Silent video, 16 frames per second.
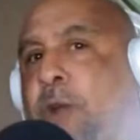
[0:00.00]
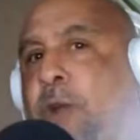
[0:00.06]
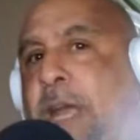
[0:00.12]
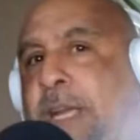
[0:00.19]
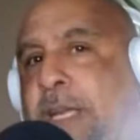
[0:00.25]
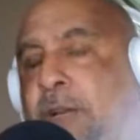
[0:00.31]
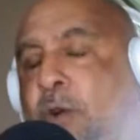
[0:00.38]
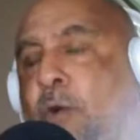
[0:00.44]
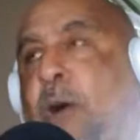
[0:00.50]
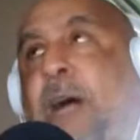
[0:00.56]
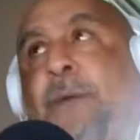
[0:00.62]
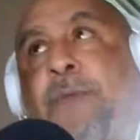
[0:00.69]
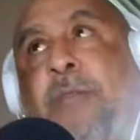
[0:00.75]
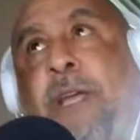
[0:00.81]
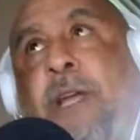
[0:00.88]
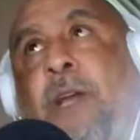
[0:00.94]
I can go
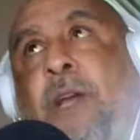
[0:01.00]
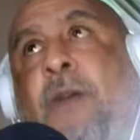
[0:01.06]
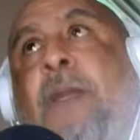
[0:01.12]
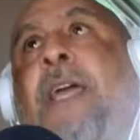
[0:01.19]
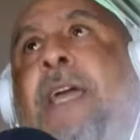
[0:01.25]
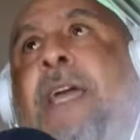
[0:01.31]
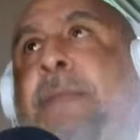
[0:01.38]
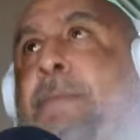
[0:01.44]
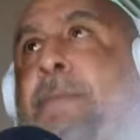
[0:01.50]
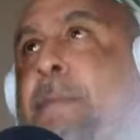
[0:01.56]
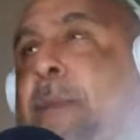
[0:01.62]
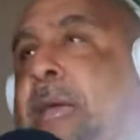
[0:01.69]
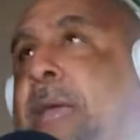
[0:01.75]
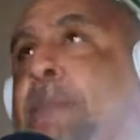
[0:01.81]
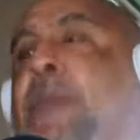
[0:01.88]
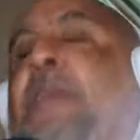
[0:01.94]
out there and
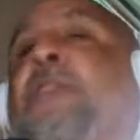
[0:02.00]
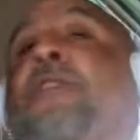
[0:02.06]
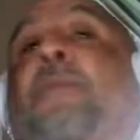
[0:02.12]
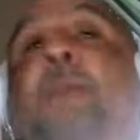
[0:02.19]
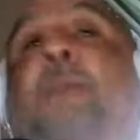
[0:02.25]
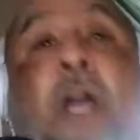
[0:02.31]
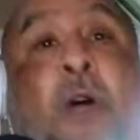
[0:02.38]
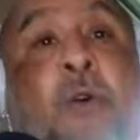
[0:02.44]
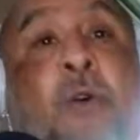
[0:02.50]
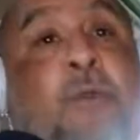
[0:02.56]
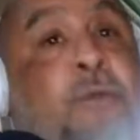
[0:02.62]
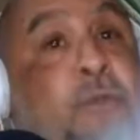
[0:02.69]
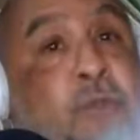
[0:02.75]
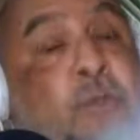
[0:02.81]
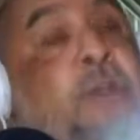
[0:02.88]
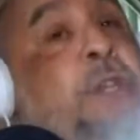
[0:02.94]
maybe tomorrow
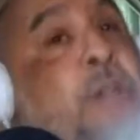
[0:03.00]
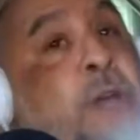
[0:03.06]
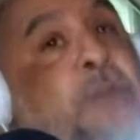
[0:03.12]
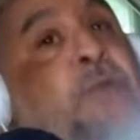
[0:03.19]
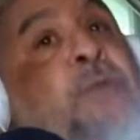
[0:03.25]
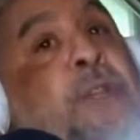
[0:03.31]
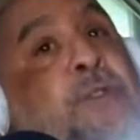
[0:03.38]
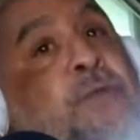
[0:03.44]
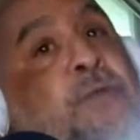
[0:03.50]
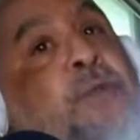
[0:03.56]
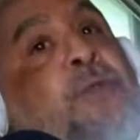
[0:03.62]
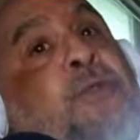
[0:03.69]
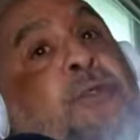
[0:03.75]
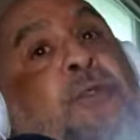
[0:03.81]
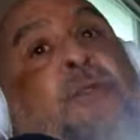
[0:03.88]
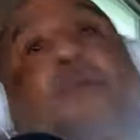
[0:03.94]
do another ritual
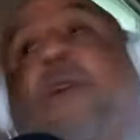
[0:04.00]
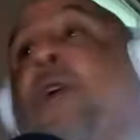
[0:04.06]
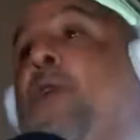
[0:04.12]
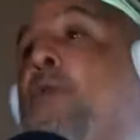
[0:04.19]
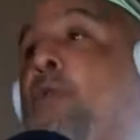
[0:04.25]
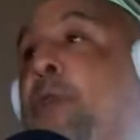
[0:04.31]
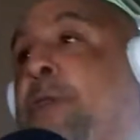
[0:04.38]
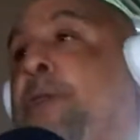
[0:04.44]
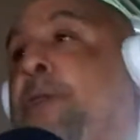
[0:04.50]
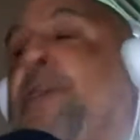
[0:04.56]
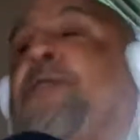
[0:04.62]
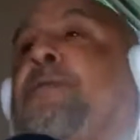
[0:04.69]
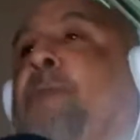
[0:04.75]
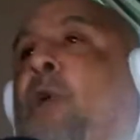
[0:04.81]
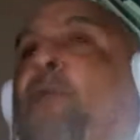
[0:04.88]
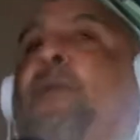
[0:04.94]
too with this
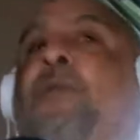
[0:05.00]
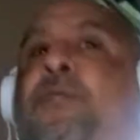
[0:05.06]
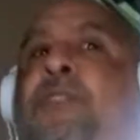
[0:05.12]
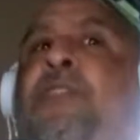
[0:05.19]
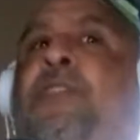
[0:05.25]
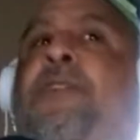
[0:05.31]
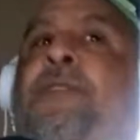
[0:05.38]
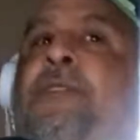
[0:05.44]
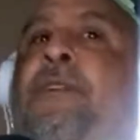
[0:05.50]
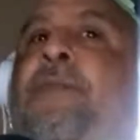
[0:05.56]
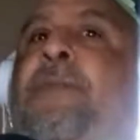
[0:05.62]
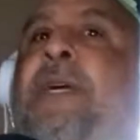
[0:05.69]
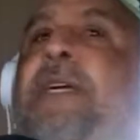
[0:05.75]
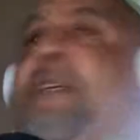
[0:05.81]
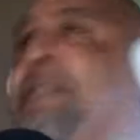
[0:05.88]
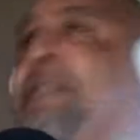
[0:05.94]
mobile system,
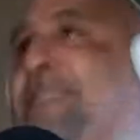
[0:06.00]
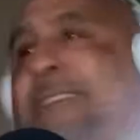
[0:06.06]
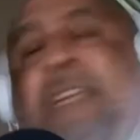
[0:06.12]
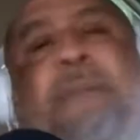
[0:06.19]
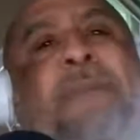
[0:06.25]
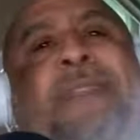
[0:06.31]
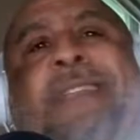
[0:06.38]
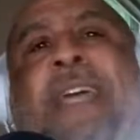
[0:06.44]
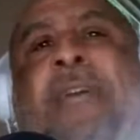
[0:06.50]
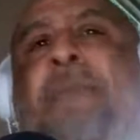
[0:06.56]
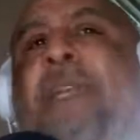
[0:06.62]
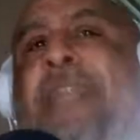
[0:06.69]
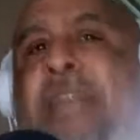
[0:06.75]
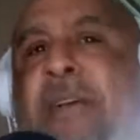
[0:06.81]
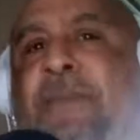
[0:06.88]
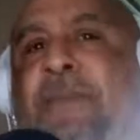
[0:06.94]
set up a table
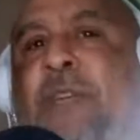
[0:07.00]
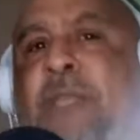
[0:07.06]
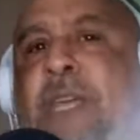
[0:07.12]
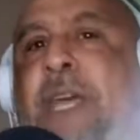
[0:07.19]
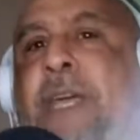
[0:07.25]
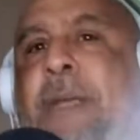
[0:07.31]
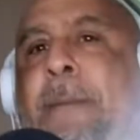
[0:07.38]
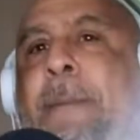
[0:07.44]
and everything.